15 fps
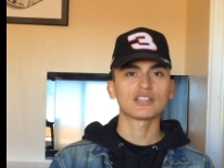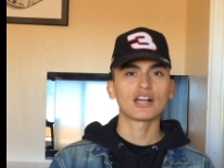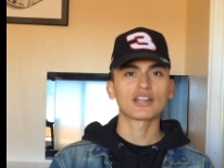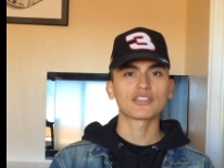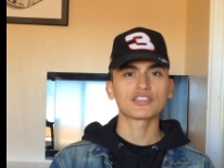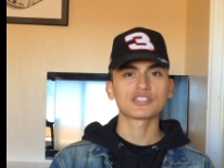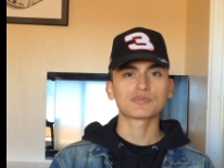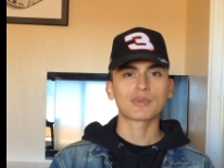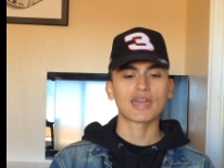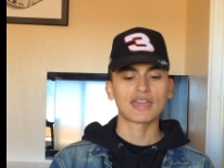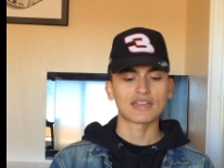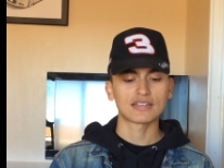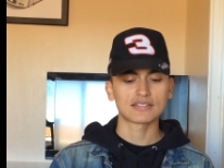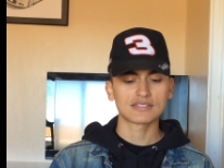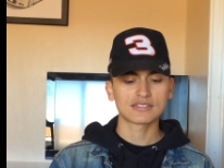a lot of these
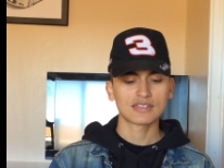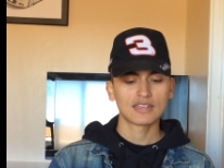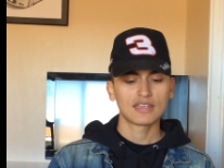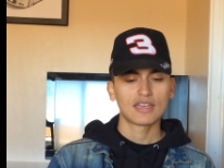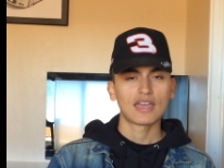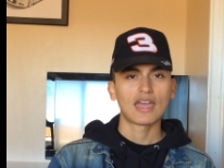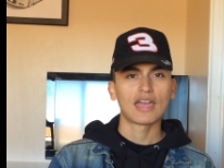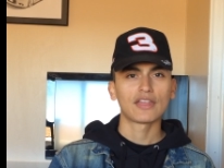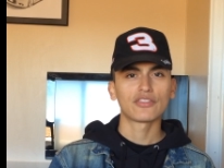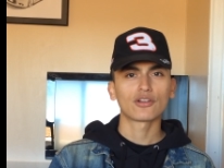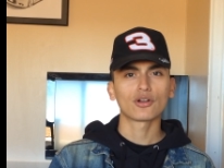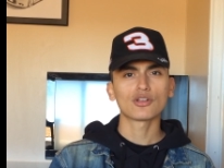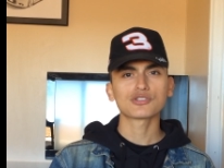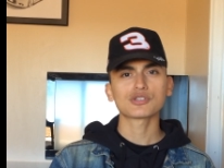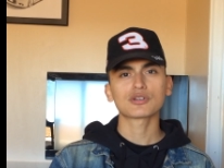pants, and they're
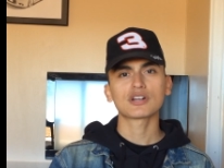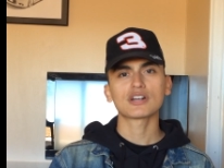also